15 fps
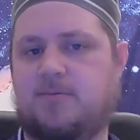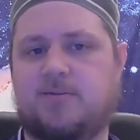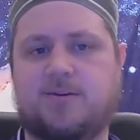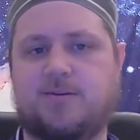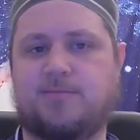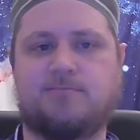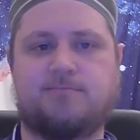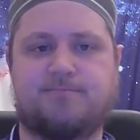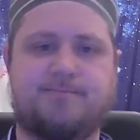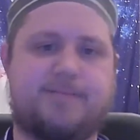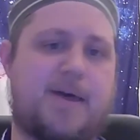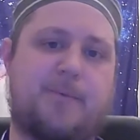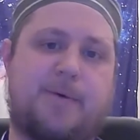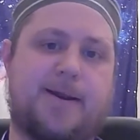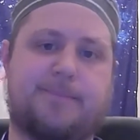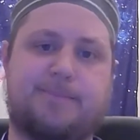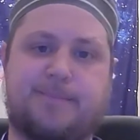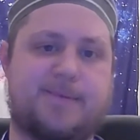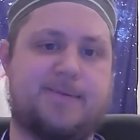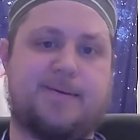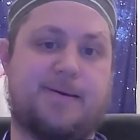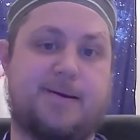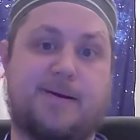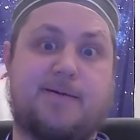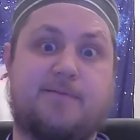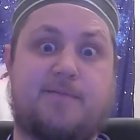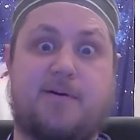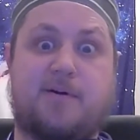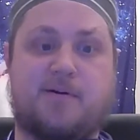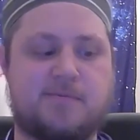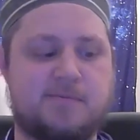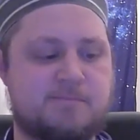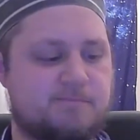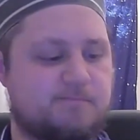so that went, alright, fair enough.